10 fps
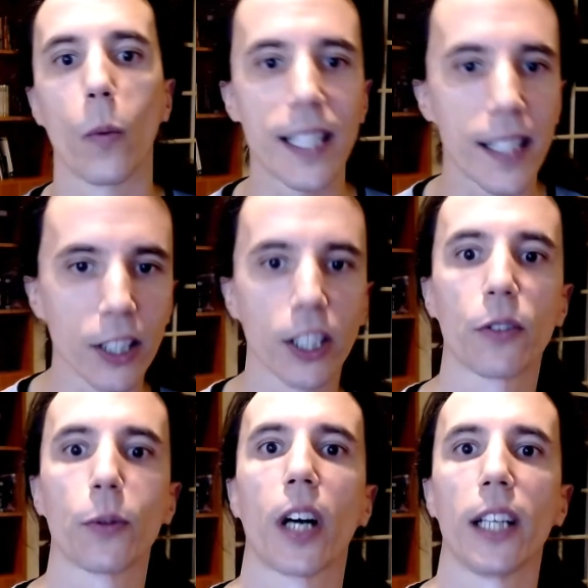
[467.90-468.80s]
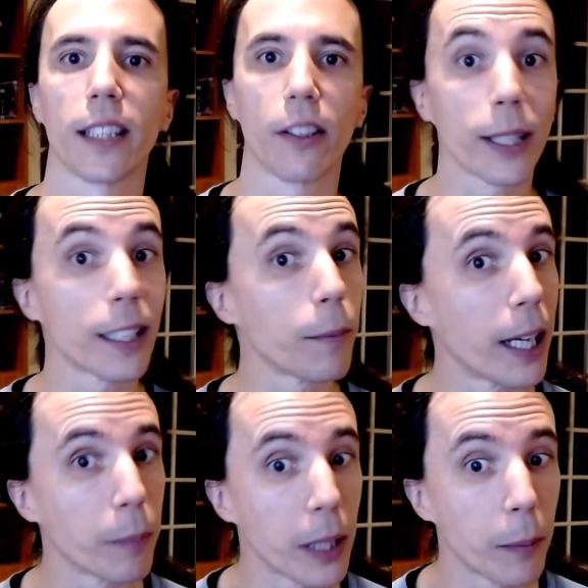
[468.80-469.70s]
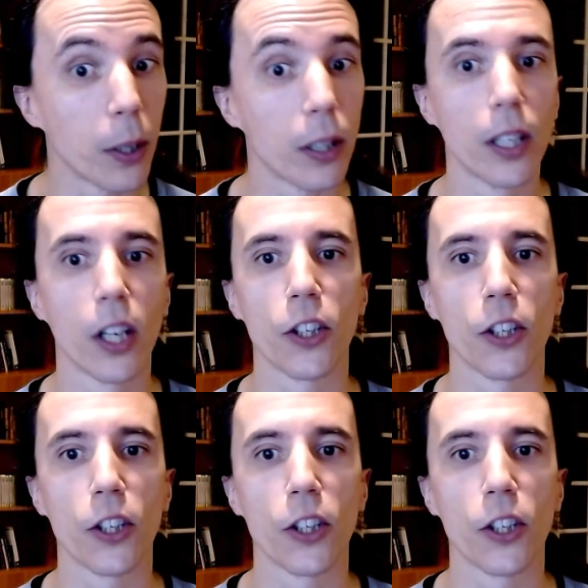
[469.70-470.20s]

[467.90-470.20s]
when searching through content written by people,